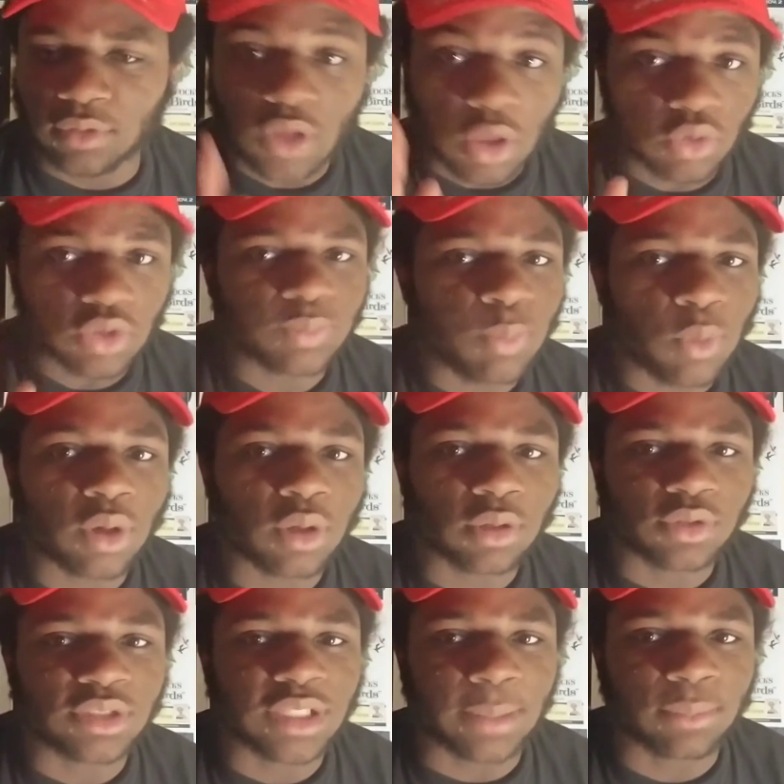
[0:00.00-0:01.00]
no
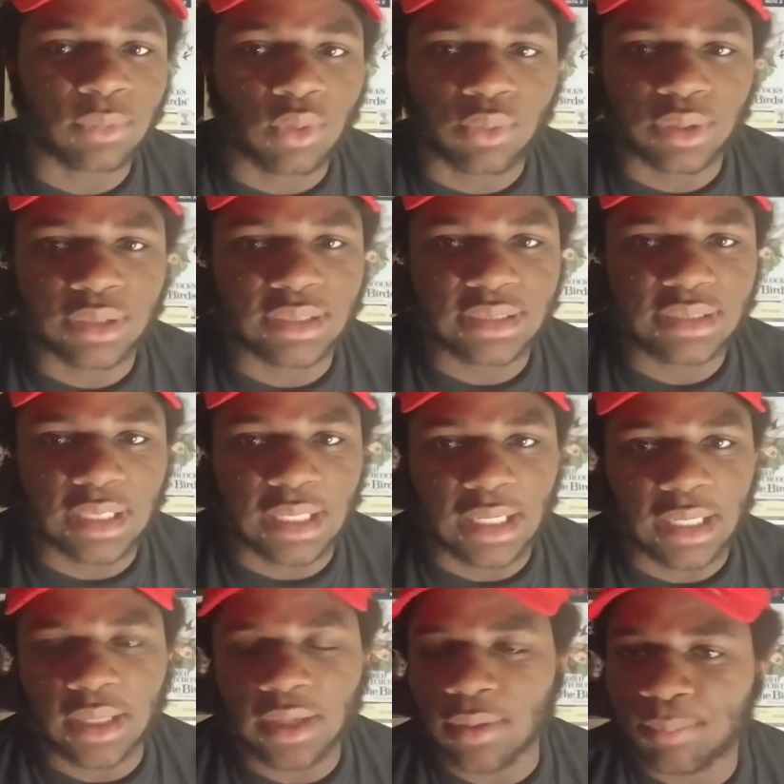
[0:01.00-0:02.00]
spoilers that I'm going to
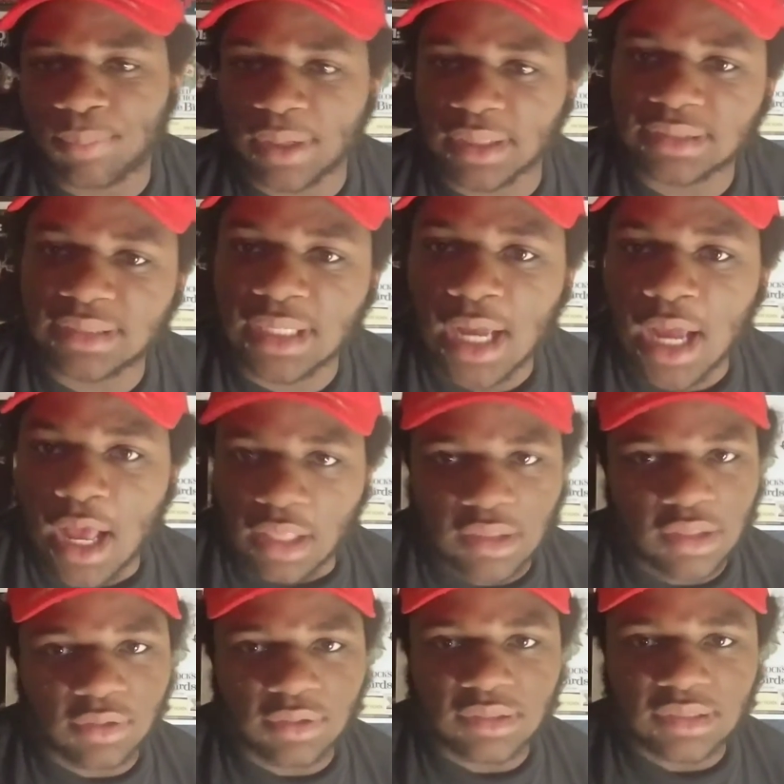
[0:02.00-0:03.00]
say, but
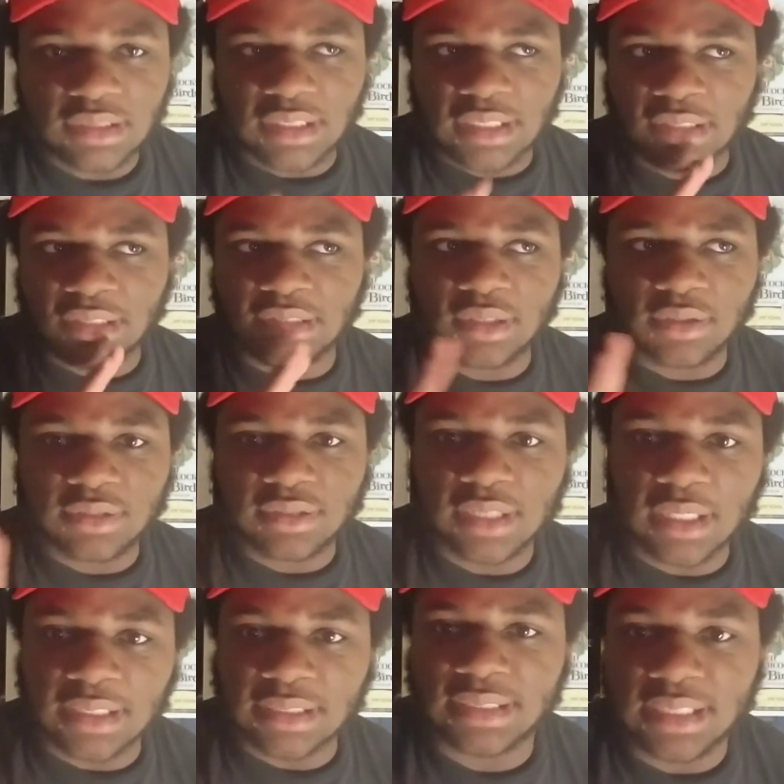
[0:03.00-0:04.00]
there's
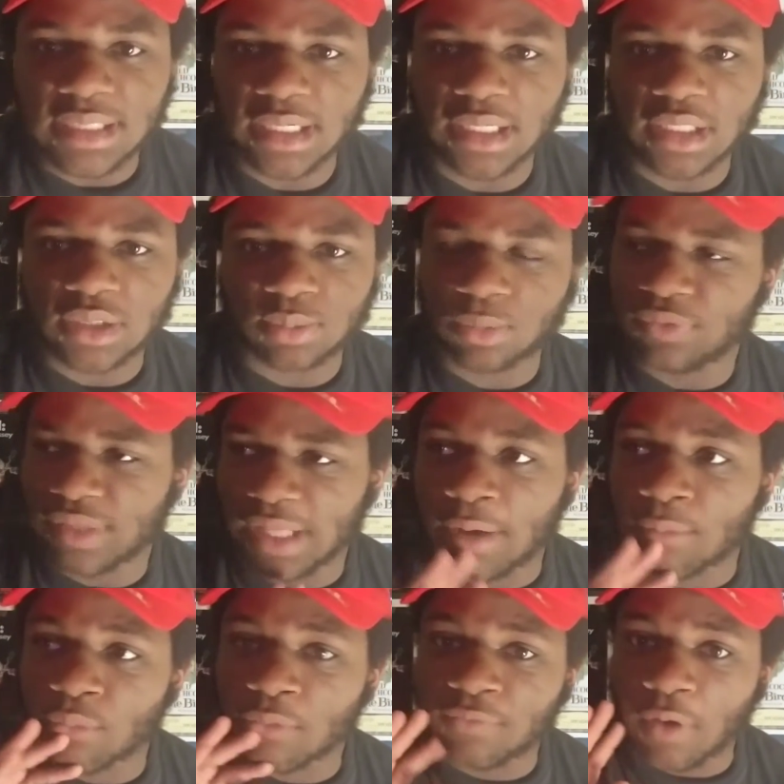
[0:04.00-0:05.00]
a scene in this movie
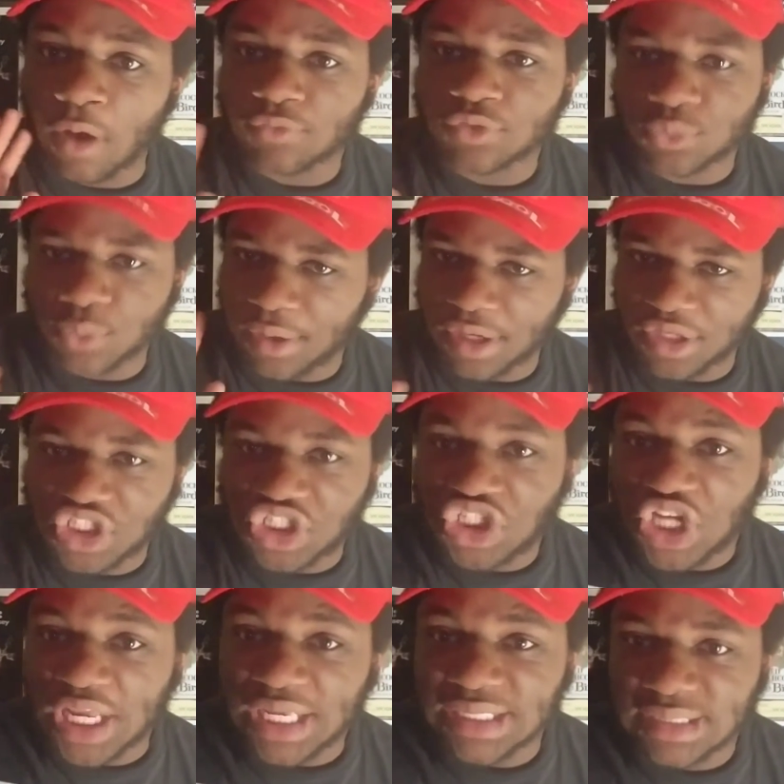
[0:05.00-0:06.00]
that revolves around a
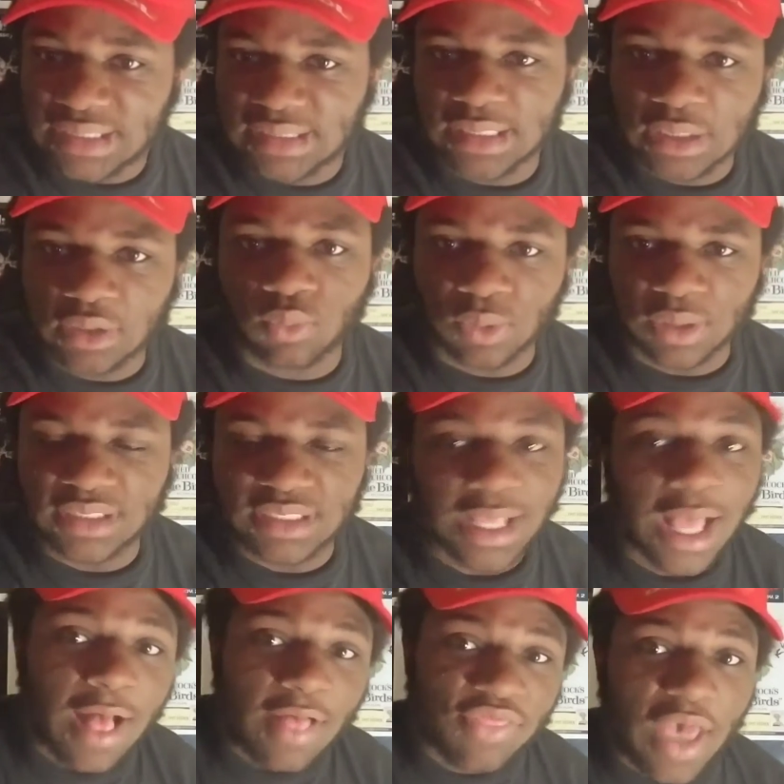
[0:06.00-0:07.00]
chase sequence
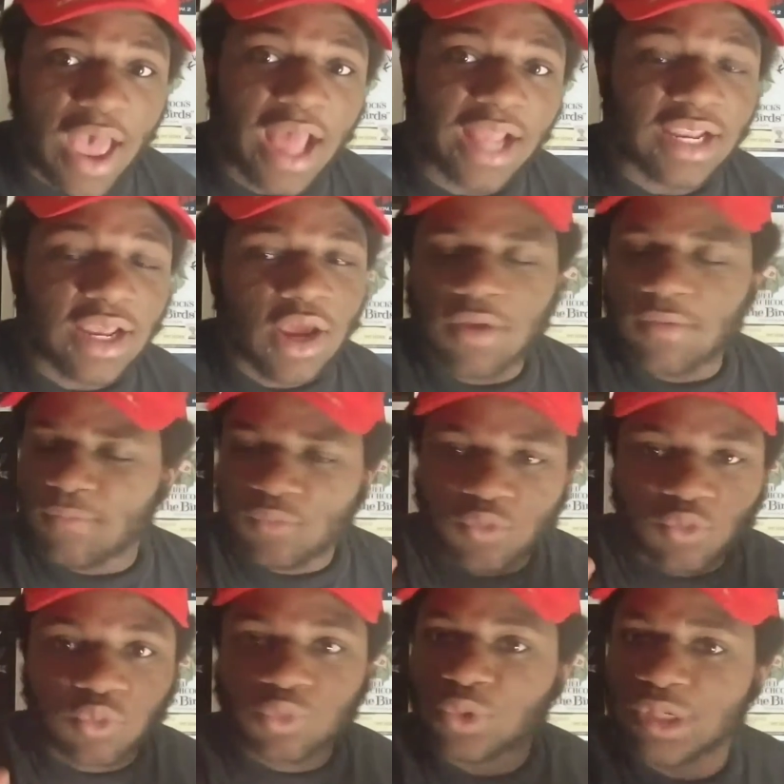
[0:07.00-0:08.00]
that
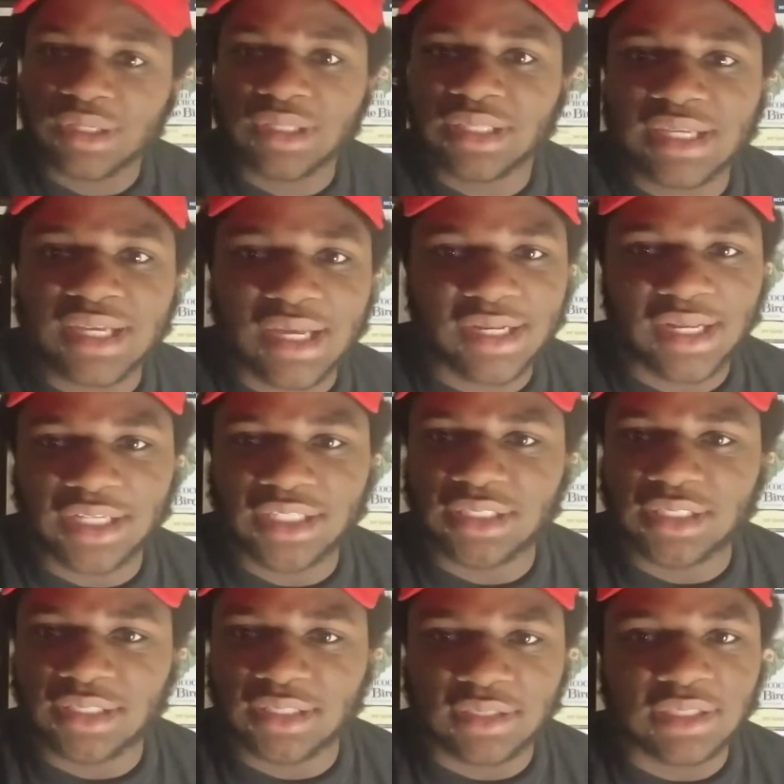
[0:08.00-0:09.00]
really
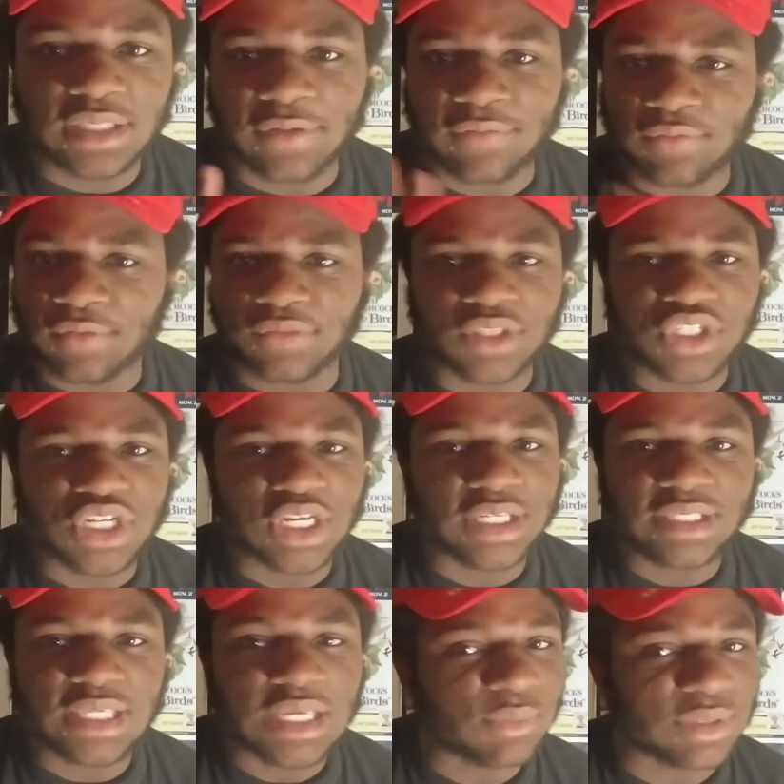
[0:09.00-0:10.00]
connects of the
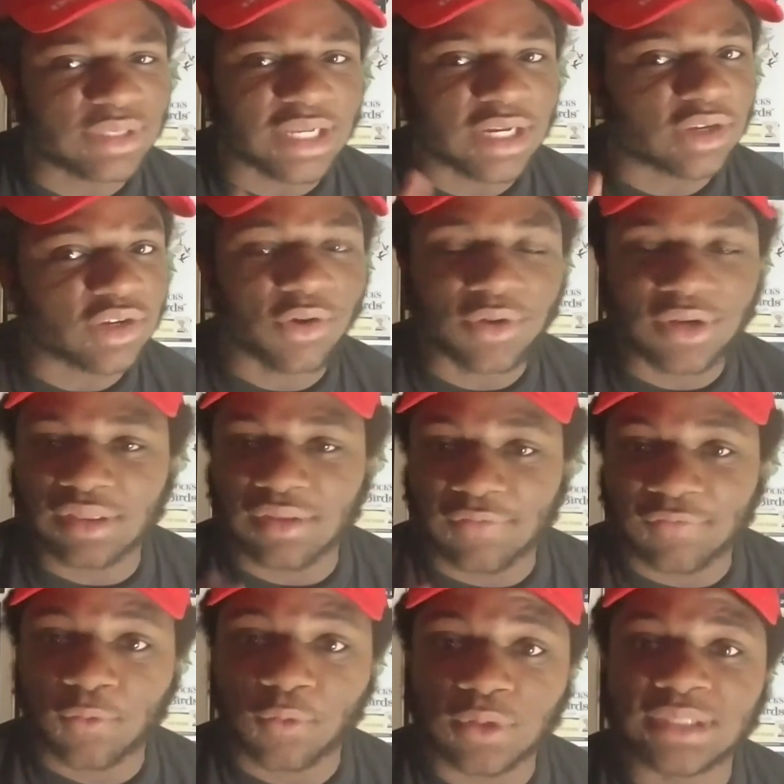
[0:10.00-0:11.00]
chase sequence that occurred in
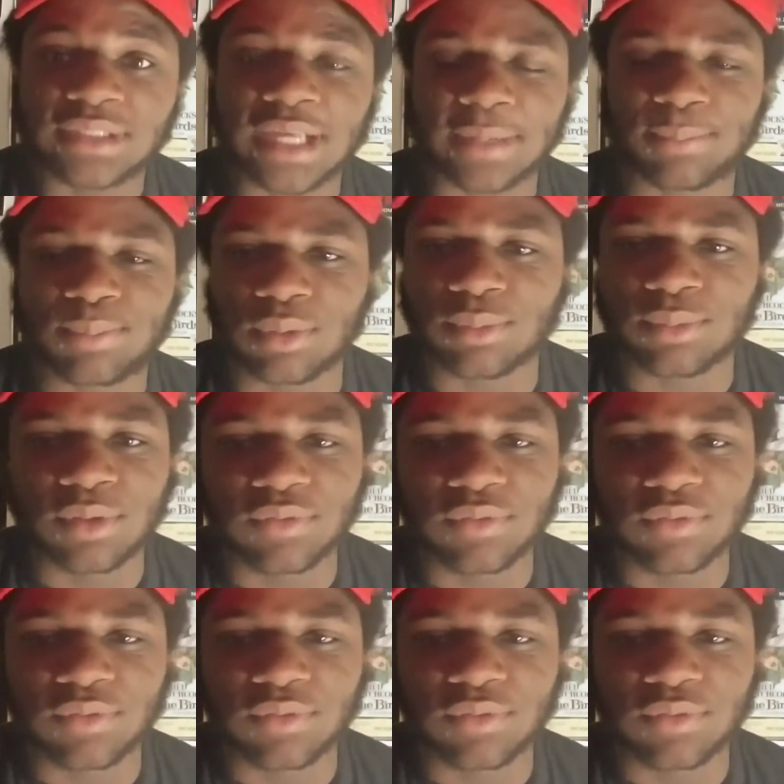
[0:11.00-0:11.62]
the first Deadpool